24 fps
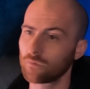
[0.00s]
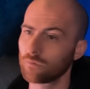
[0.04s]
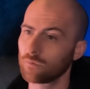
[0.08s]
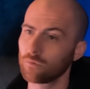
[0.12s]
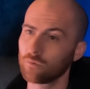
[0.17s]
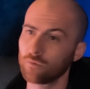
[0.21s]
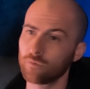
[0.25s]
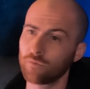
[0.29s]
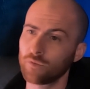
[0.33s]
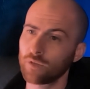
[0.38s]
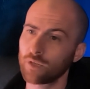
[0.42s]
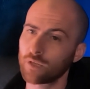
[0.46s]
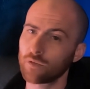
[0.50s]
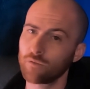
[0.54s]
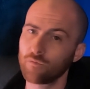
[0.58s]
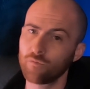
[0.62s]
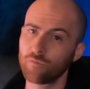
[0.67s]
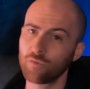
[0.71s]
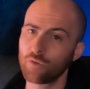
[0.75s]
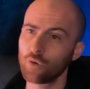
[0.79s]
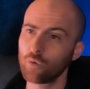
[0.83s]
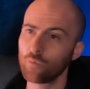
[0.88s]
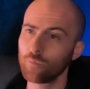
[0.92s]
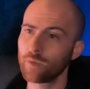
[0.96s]
A fucking
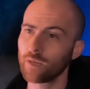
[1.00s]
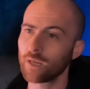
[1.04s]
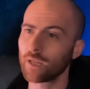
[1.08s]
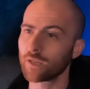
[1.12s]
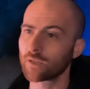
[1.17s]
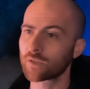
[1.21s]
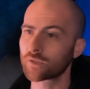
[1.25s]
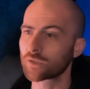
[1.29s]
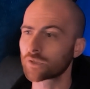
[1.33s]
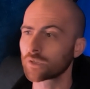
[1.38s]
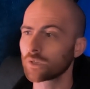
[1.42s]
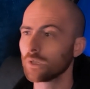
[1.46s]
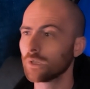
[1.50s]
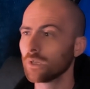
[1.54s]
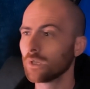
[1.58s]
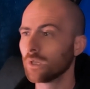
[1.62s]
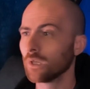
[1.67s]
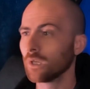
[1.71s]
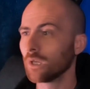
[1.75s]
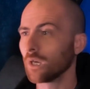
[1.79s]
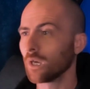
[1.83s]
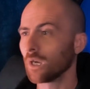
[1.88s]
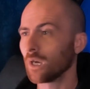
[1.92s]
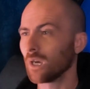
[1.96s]
few minutes.
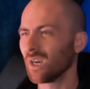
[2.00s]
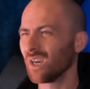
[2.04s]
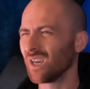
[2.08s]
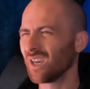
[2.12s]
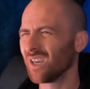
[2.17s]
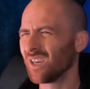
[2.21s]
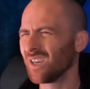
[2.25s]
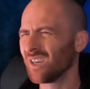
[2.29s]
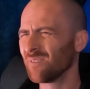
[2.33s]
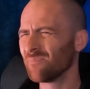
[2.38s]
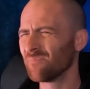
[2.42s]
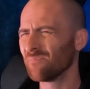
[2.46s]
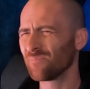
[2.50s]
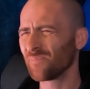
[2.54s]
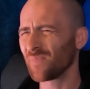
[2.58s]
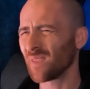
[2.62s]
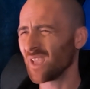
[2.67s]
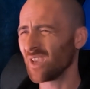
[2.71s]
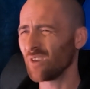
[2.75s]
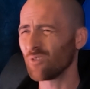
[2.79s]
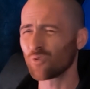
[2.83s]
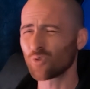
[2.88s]
It